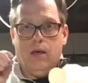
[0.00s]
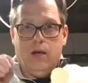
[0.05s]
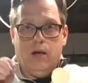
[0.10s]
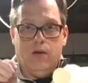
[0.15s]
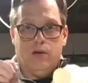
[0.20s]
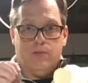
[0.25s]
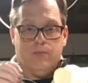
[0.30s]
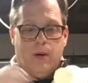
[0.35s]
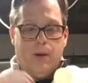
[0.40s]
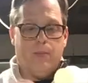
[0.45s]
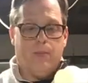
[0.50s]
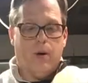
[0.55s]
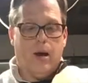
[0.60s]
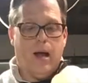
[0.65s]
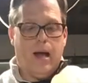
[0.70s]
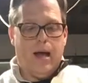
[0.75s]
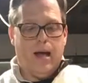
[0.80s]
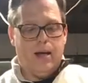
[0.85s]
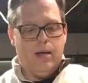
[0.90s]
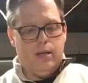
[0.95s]
Here's my
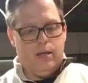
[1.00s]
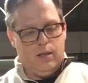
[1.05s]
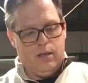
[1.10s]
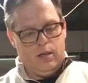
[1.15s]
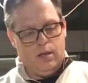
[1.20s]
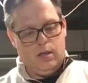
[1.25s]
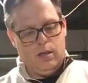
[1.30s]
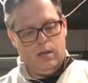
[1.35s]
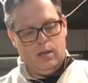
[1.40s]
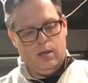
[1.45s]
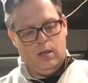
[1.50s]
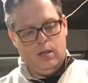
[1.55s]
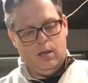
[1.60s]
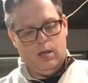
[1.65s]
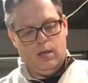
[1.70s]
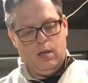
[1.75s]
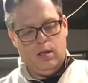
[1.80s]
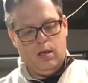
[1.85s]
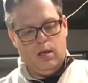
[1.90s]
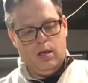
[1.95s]
brad.
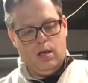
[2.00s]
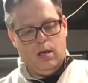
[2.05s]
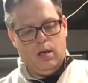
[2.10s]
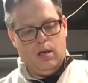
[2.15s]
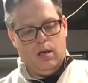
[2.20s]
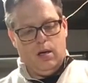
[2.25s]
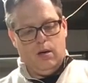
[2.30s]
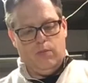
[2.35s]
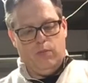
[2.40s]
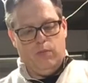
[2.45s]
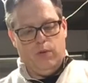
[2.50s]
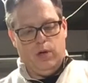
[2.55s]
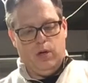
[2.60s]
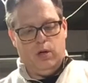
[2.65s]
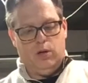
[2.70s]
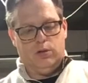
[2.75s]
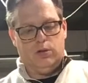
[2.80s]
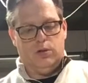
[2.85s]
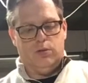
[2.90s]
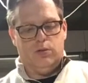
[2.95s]
You can
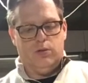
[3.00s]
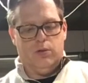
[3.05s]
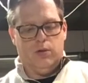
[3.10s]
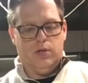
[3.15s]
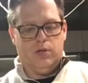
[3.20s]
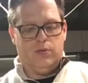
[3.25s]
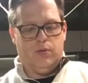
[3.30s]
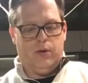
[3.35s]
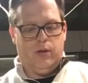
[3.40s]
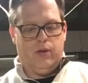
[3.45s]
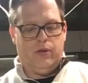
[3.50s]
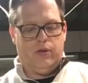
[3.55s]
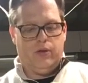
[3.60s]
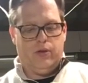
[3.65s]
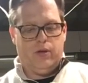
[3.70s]
also do this with